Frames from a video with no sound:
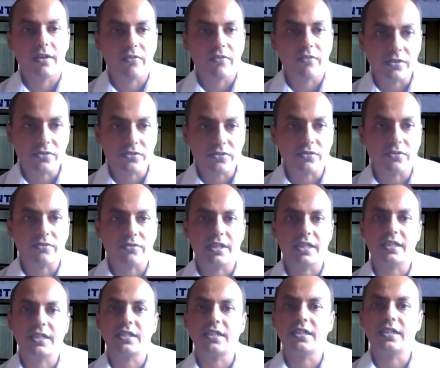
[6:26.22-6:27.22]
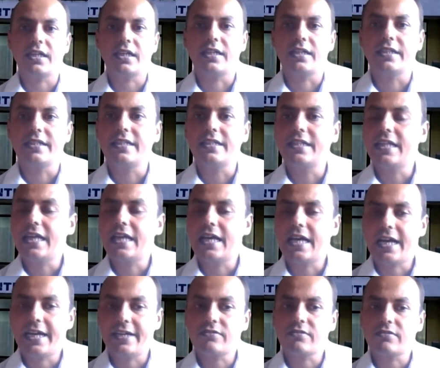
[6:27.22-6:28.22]
we have also created a
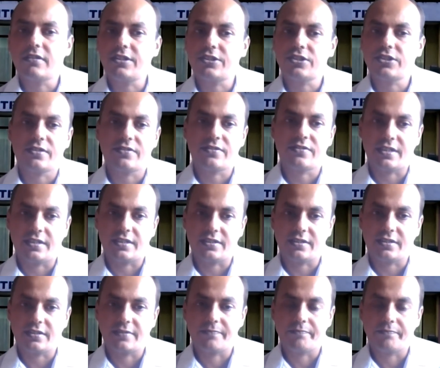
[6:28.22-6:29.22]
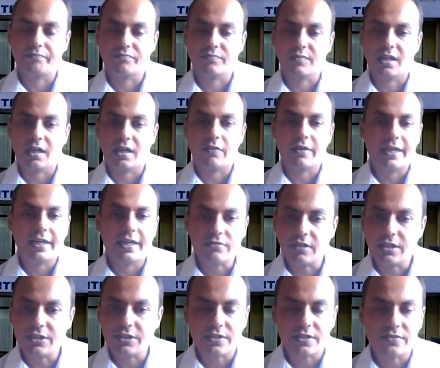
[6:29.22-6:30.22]
isolation center. Our
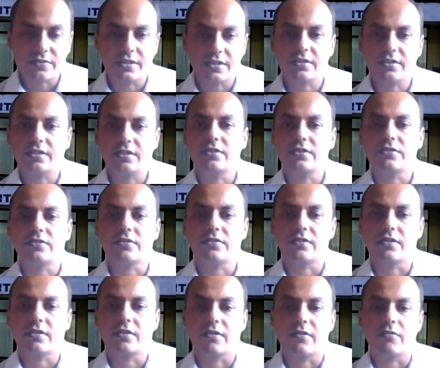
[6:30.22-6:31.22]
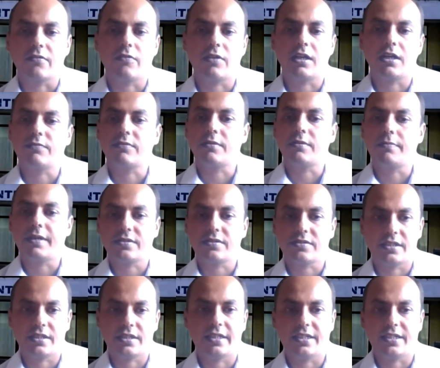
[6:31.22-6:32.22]
isolation center is one of the best
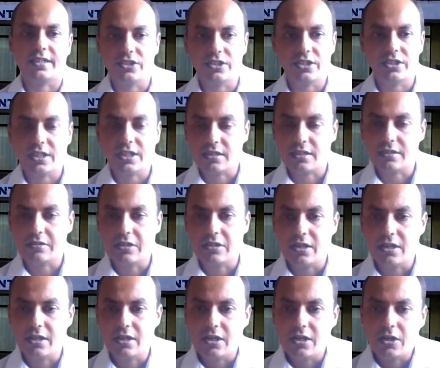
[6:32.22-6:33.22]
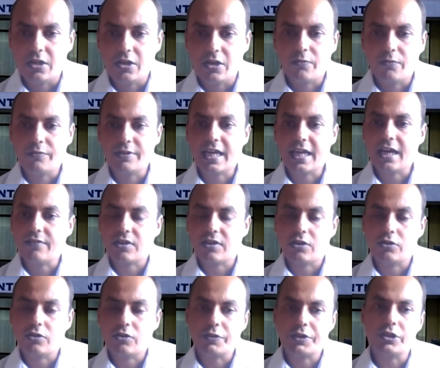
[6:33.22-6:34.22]
in Nigeria. We have
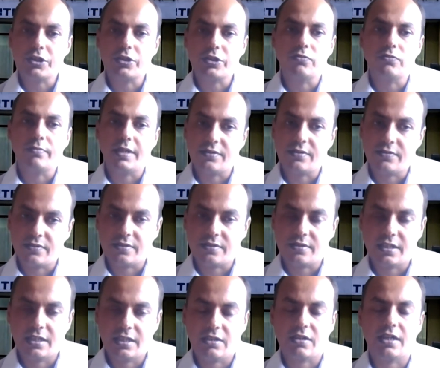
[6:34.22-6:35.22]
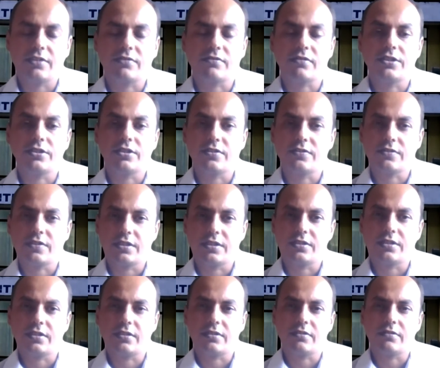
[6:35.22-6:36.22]
around 22 beds in our isolation
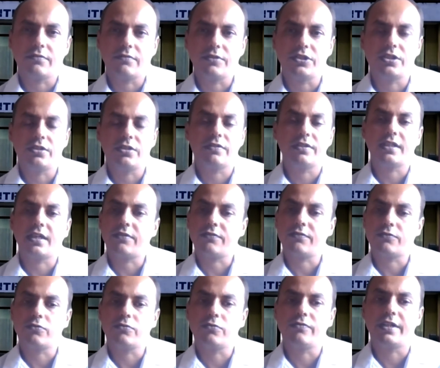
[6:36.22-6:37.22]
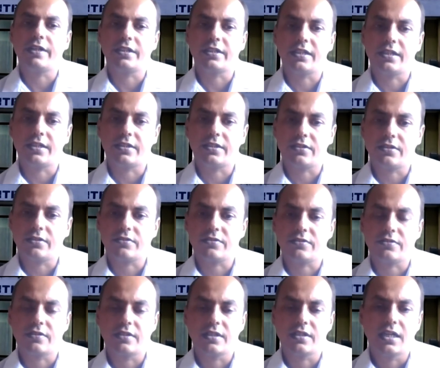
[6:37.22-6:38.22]
center, which even have two
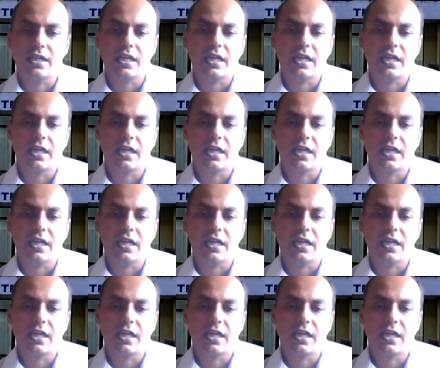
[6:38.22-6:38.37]
ventilators,